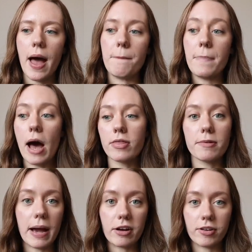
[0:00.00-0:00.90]
about the
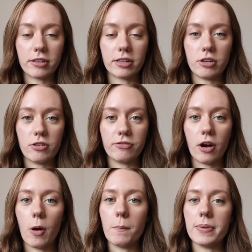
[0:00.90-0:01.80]
battery on the new
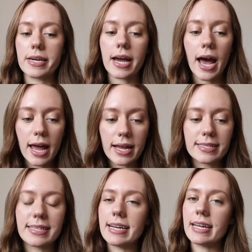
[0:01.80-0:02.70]
phone
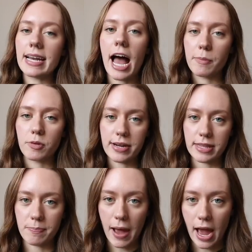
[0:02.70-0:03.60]
because they didn't upgrade
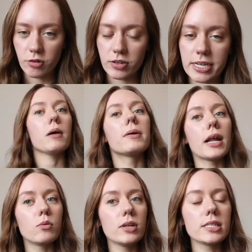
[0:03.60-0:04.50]
the battery. But
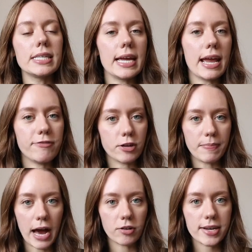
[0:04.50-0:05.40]
I will say, if your
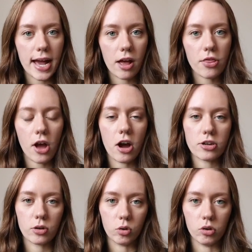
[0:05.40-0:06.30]
battery health on
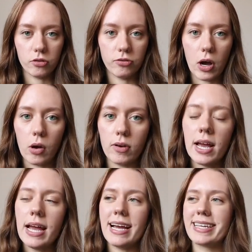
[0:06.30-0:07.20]
your old phone
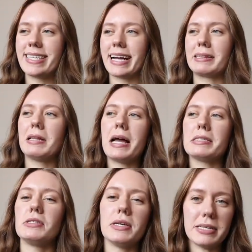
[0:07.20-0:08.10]
is like
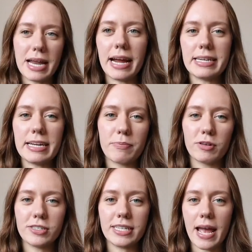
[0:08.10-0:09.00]
less than
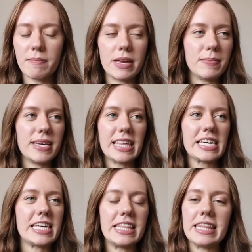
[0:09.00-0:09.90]
90%, maybe
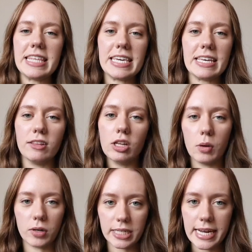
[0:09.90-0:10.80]
like in the
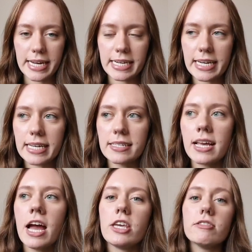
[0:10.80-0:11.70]
lower 80s,
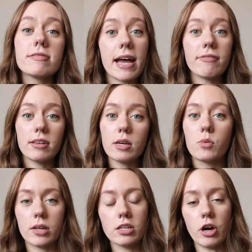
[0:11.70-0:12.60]
you definitely
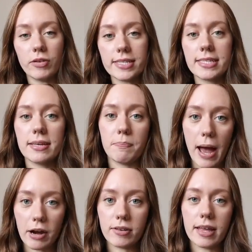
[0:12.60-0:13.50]
will notice the
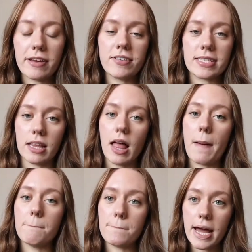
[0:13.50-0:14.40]
battery life is a
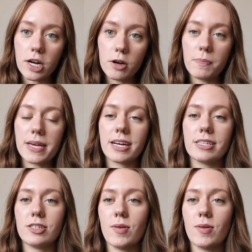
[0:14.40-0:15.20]
lot better because